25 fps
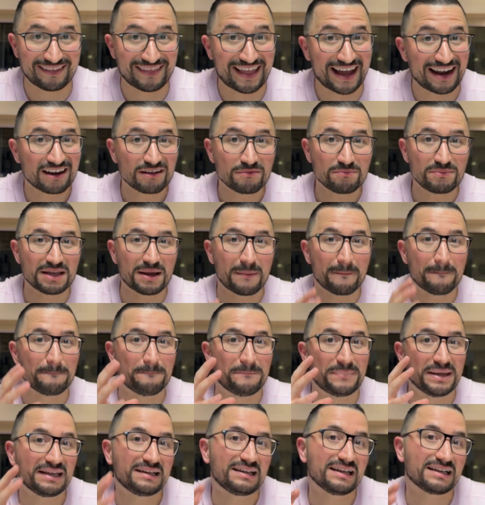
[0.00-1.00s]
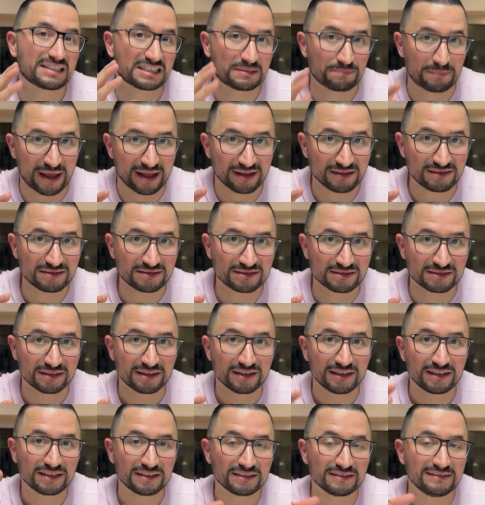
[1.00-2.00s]
And that can be a big expense
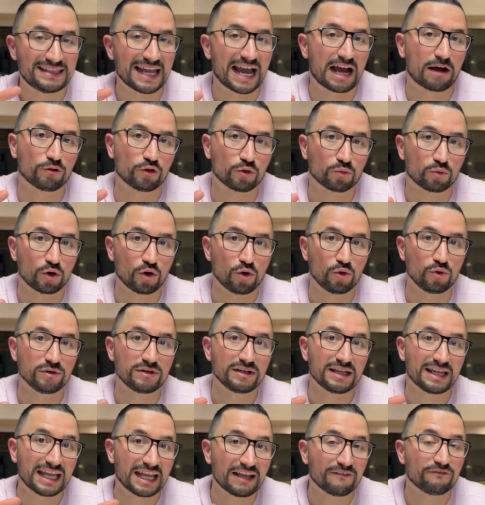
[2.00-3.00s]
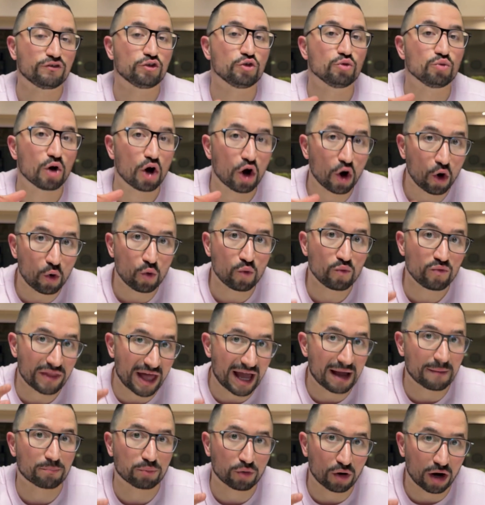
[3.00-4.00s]
down the road if you own
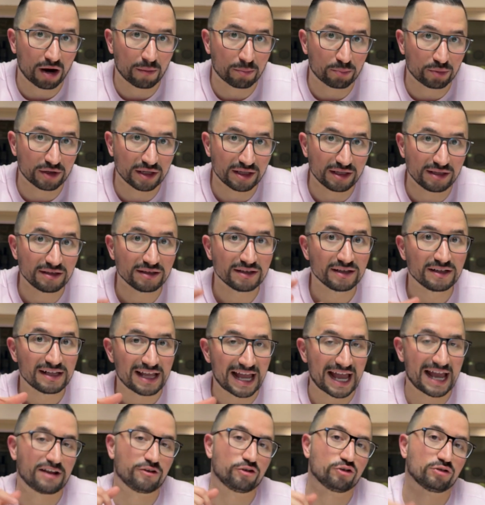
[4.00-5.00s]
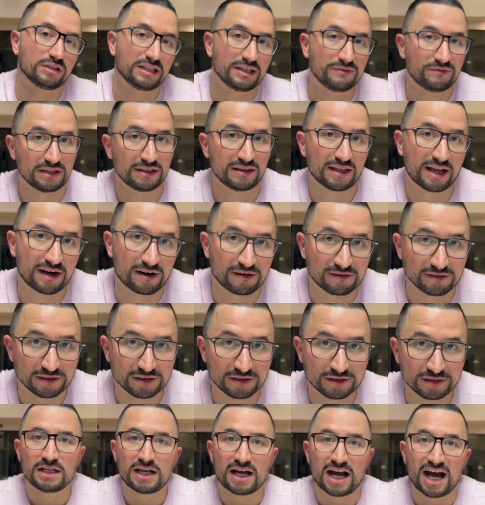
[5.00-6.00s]
that property and you're living there.
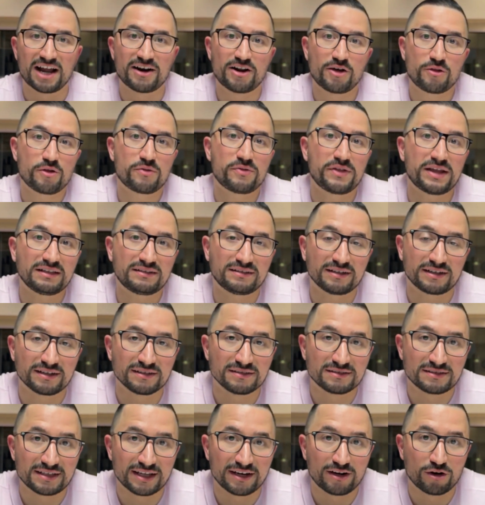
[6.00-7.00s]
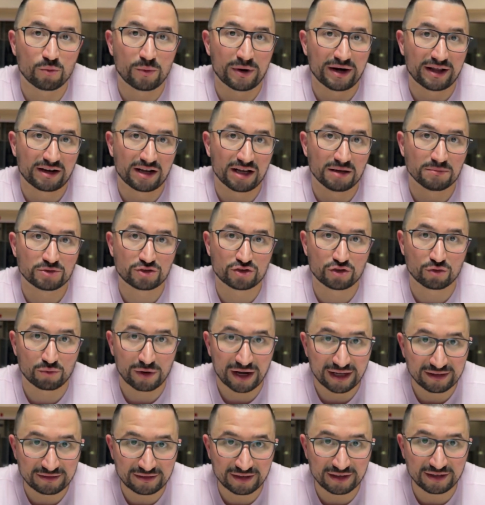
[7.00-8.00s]
Another thing to consider when it comes to
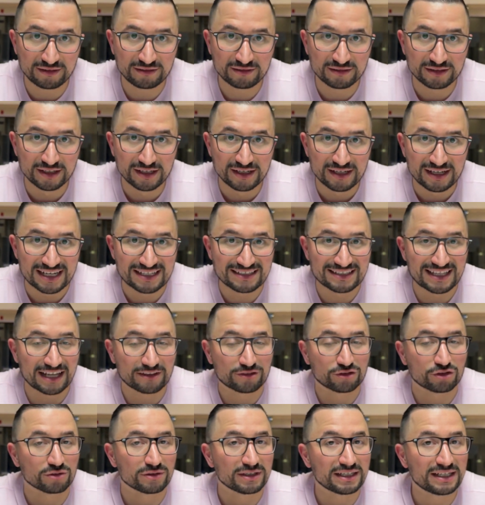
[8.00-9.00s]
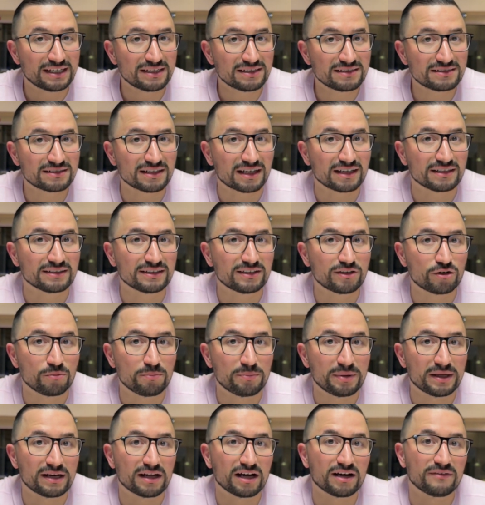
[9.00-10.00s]
renting is that there is a little
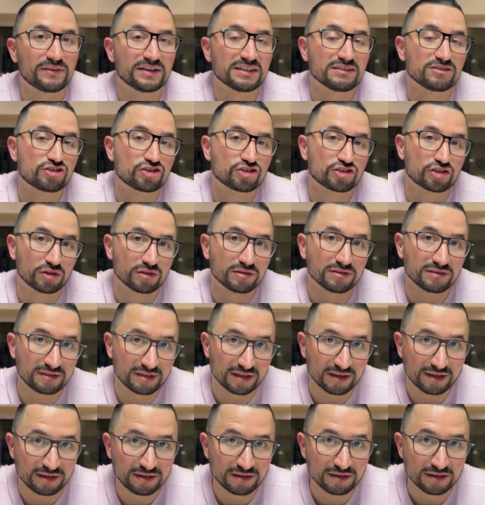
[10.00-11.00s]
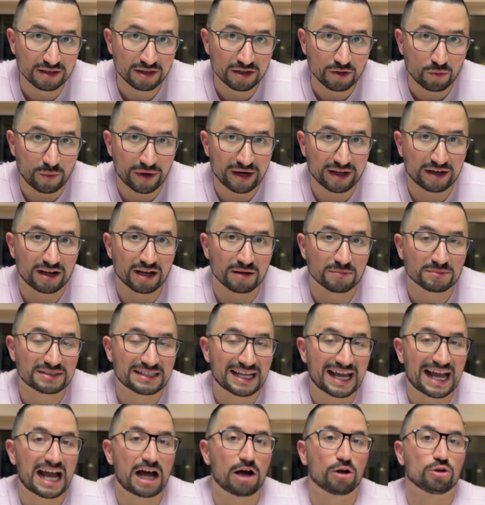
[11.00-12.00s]
bit of uncertainty when it comes
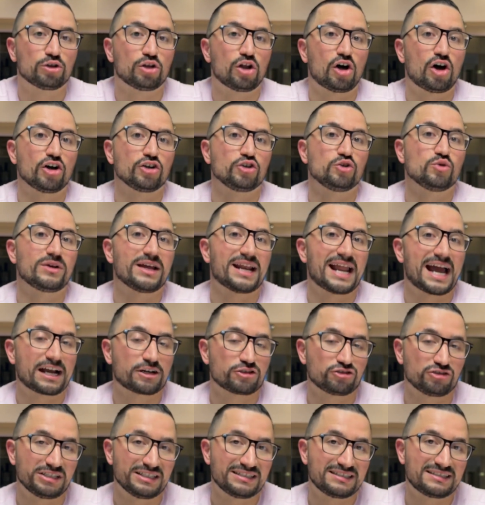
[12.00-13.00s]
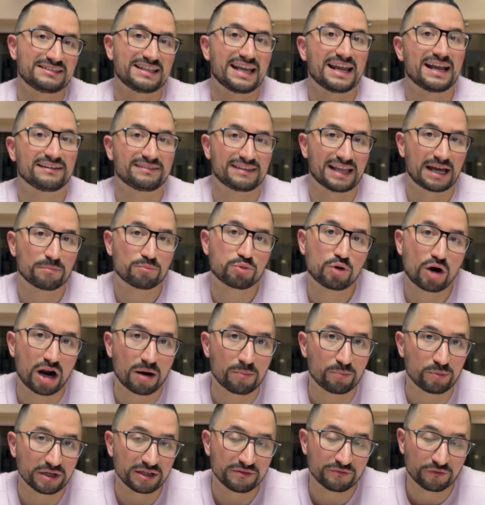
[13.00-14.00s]
to how long you can actually stay at that
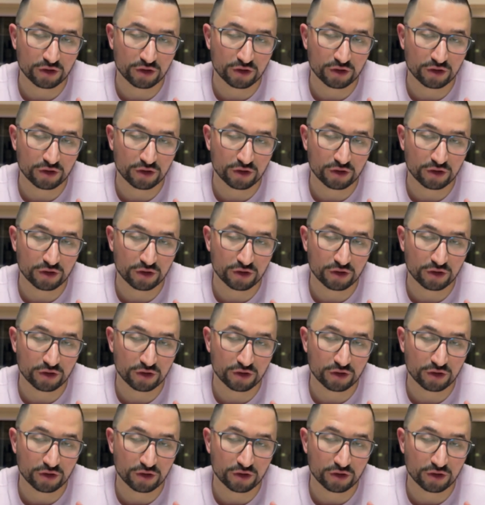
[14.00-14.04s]
property.